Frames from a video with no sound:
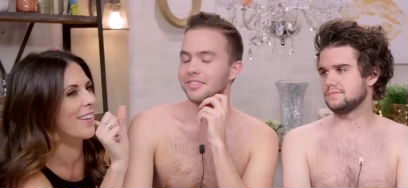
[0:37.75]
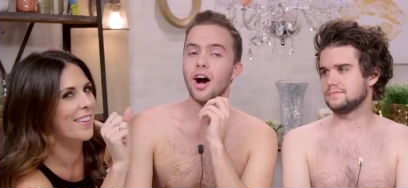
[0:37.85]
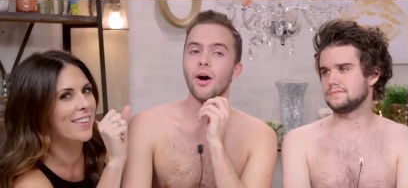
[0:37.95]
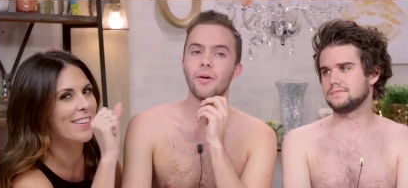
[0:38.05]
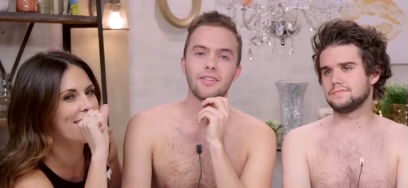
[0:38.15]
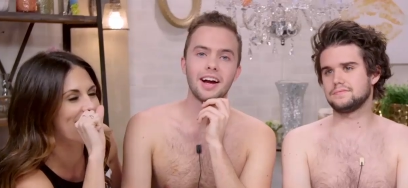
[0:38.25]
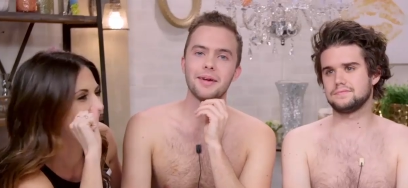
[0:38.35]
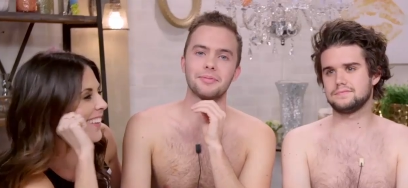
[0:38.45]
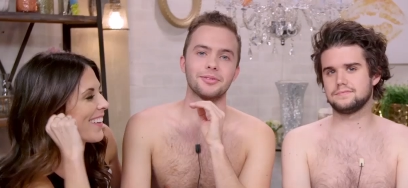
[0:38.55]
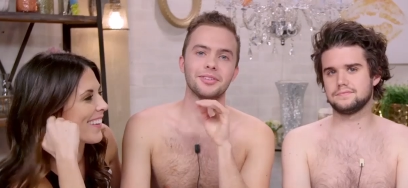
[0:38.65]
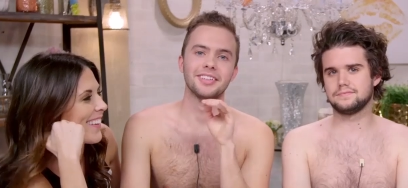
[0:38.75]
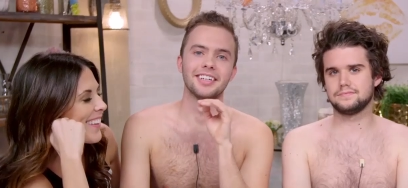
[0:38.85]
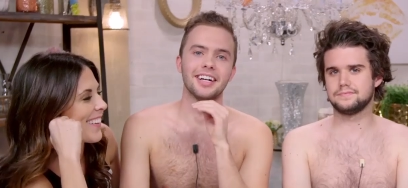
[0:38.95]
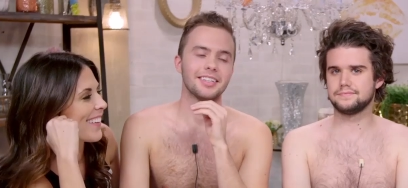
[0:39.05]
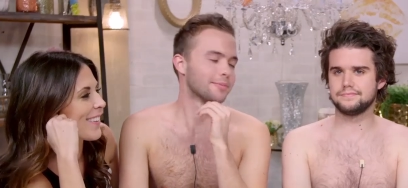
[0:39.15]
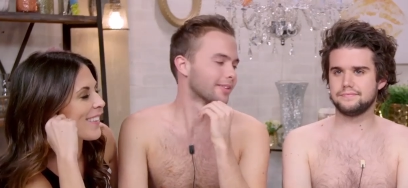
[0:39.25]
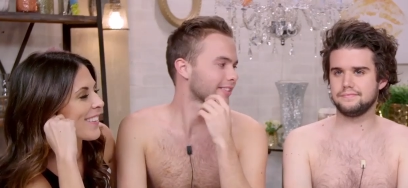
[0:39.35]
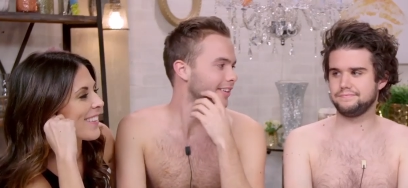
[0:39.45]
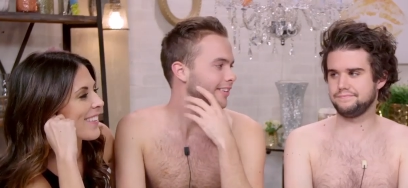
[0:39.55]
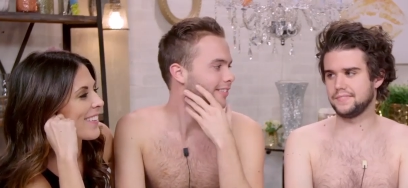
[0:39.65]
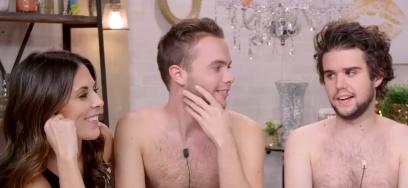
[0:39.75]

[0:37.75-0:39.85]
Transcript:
Speaker 1: No, absolutely not, Spencer.